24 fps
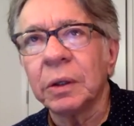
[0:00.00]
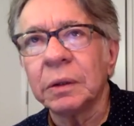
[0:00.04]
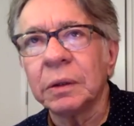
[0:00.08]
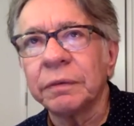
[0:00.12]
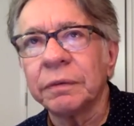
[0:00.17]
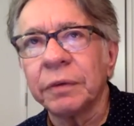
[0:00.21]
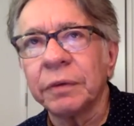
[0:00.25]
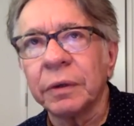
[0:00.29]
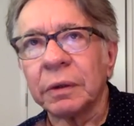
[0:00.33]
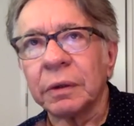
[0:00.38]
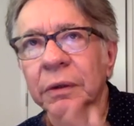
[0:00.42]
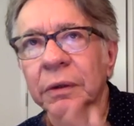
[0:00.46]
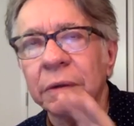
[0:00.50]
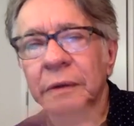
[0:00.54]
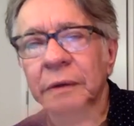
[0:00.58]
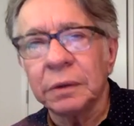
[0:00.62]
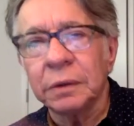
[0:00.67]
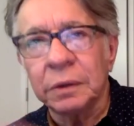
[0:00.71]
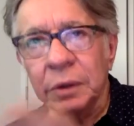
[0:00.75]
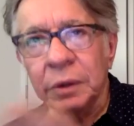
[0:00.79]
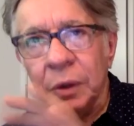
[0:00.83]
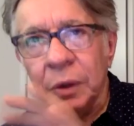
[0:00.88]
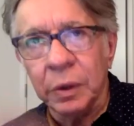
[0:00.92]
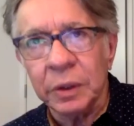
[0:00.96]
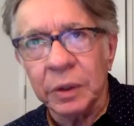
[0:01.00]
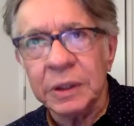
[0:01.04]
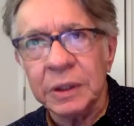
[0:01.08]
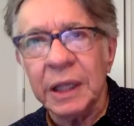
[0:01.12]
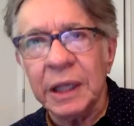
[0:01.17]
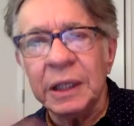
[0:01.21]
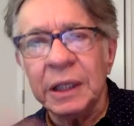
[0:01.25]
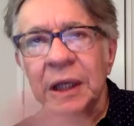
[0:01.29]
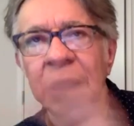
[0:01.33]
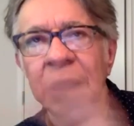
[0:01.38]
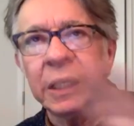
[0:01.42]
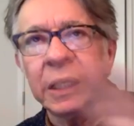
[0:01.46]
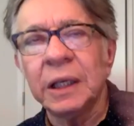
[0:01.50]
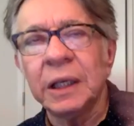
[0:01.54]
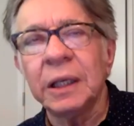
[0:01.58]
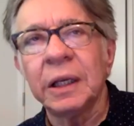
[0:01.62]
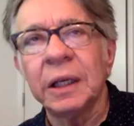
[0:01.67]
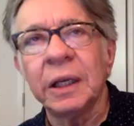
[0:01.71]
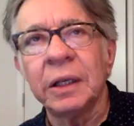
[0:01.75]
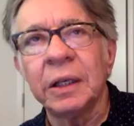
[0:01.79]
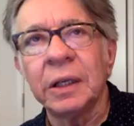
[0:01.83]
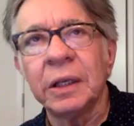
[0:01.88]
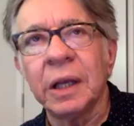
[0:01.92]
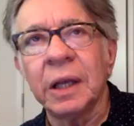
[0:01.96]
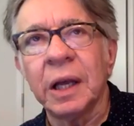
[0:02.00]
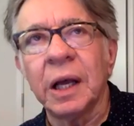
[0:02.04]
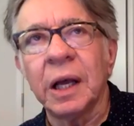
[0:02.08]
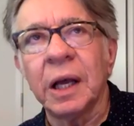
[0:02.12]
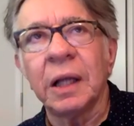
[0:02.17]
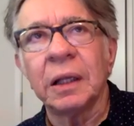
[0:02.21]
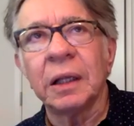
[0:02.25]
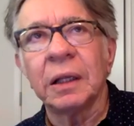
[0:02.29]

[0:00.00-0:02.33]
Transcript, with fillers: for to go to Saint Denis and uh,